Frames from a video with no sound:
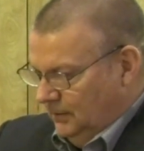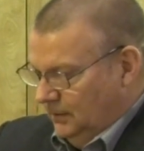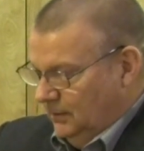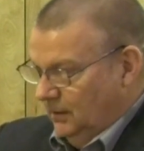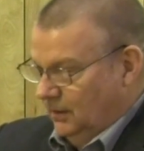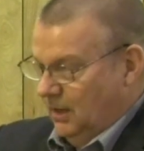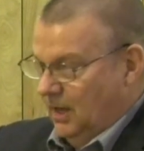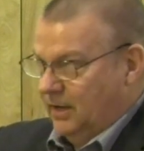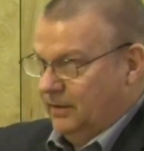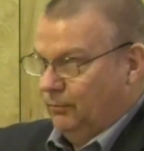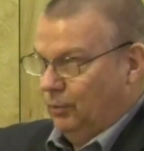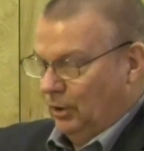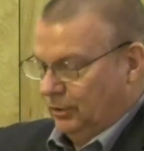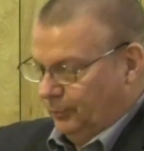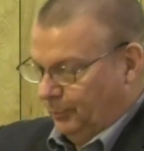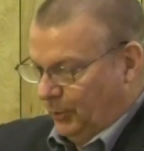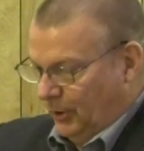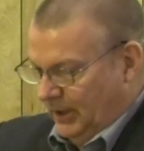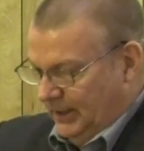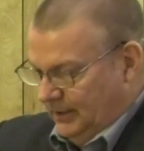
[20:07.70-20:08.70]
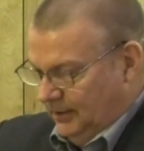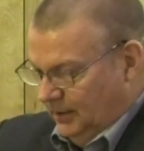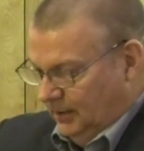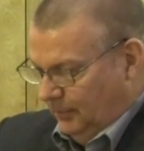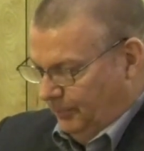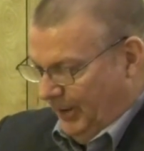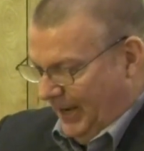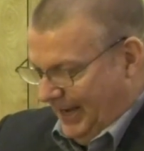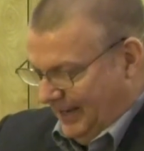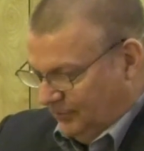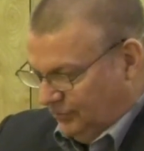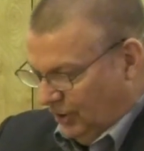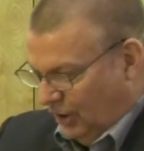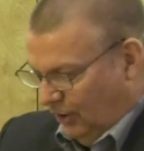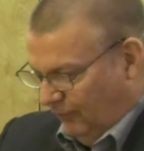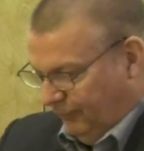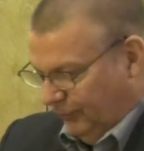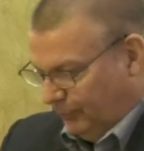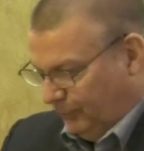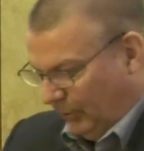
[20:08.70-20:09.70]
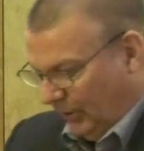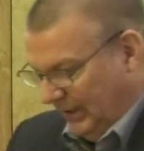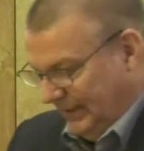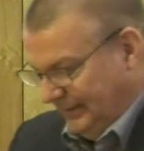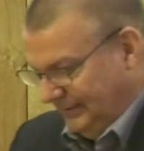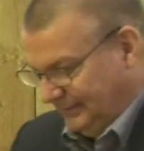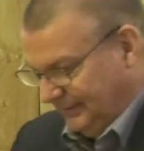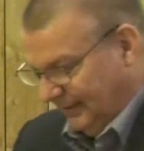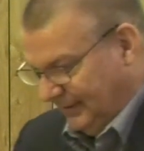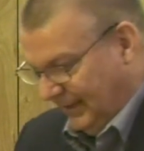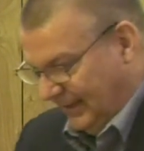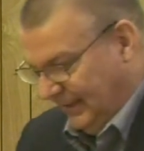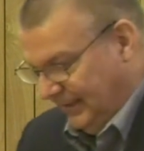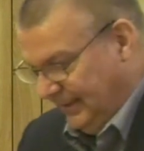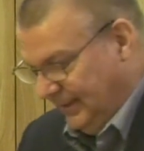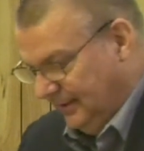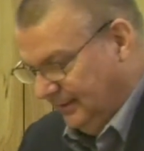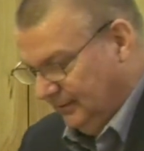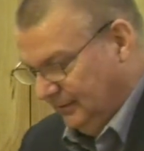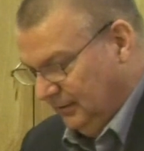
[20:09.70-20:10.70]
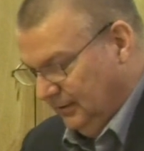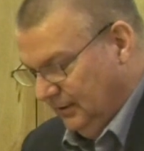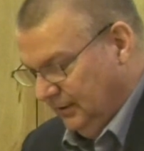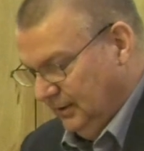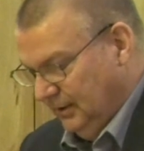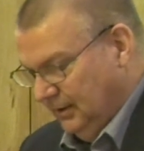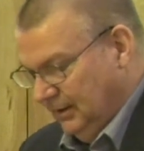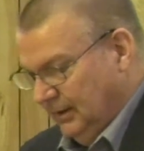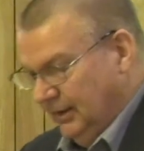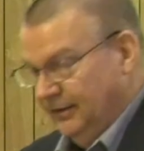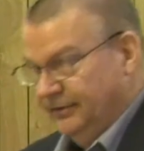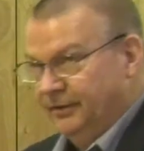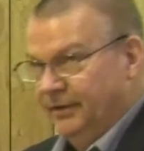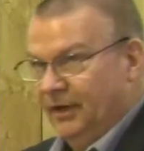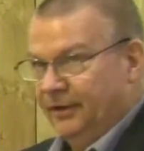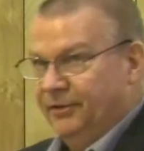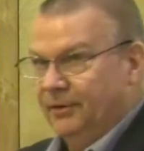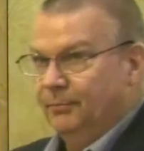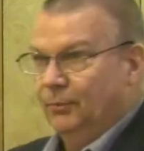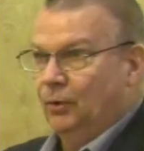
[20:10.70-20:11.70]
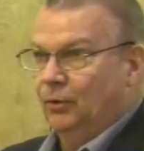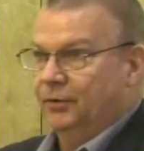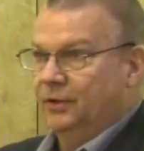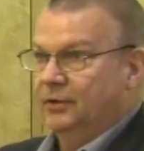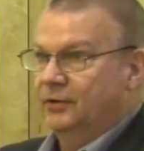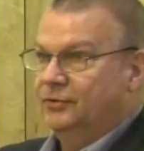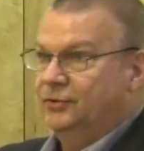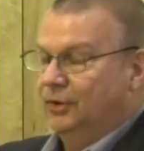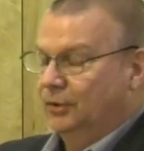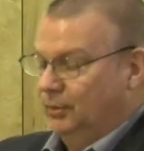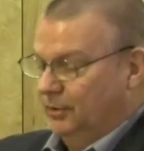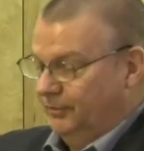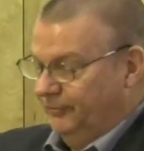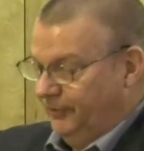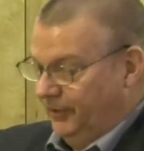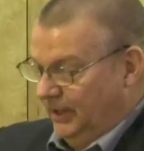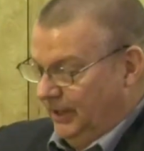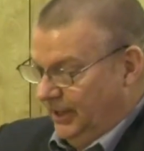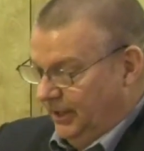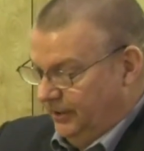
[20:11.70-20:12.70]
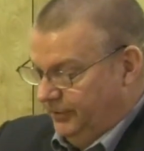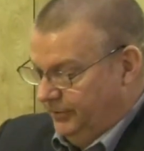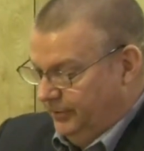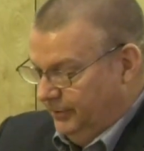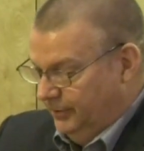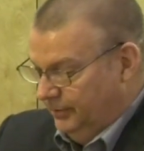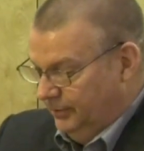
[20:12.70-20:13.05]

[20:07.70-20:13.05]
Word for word: A lot of what's pra- uh, passed off as praise today is nothing more than a show of the flesh.